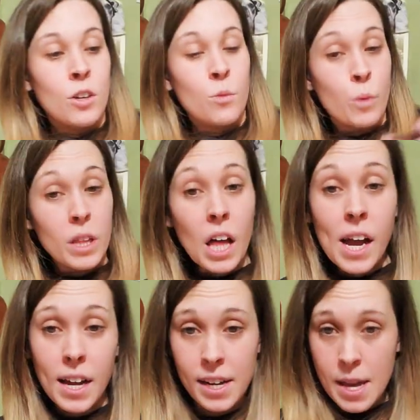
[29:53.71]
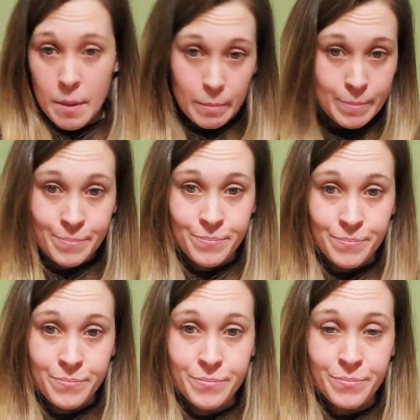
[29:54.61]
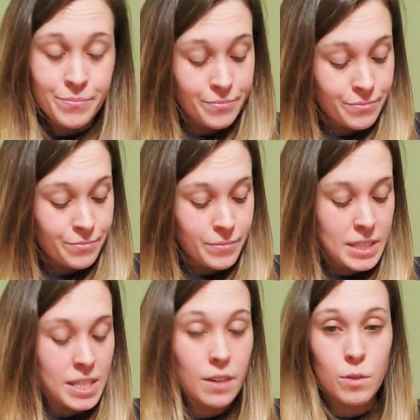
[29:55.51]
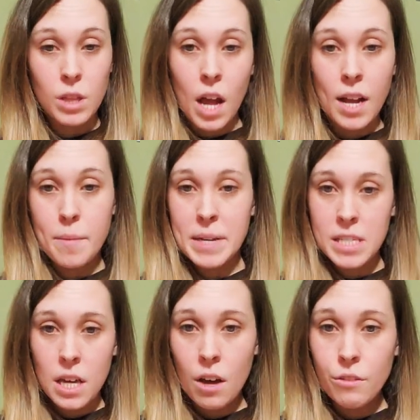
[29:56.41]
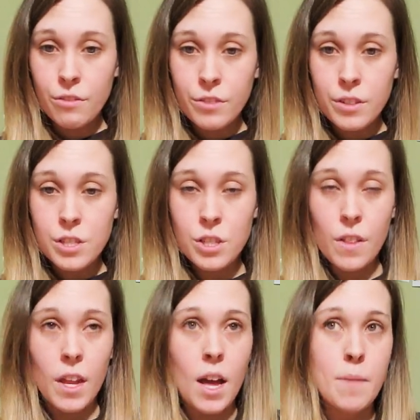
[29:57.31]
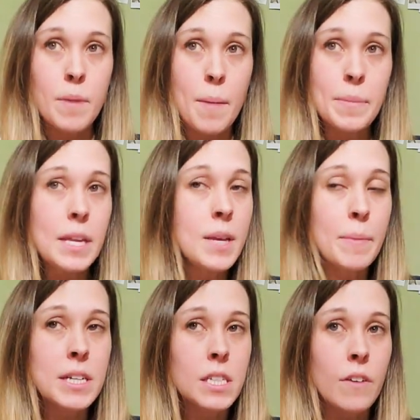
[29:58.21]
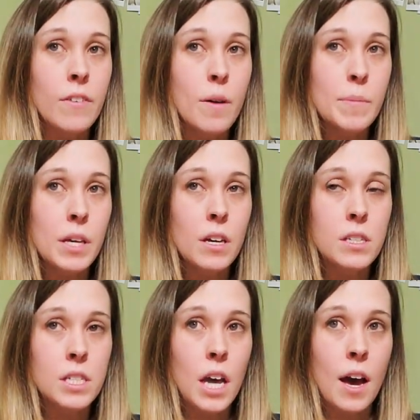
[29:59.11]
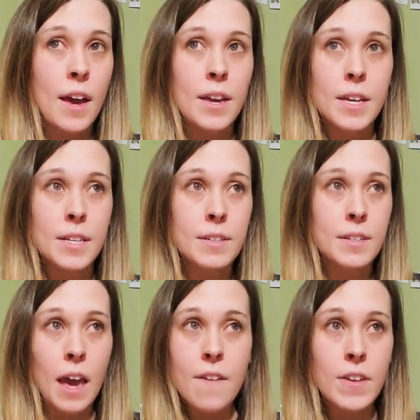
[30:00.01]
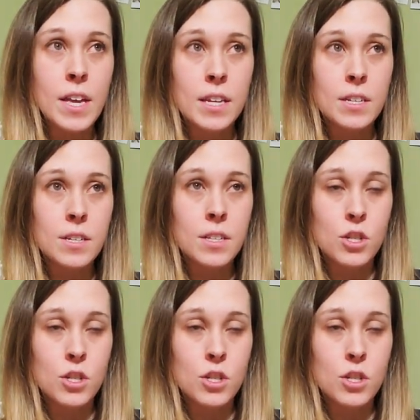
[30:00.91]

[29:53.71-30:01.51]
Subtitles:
rely on him instead of relying on myself, so that I'm not beating myself up because I gave in to the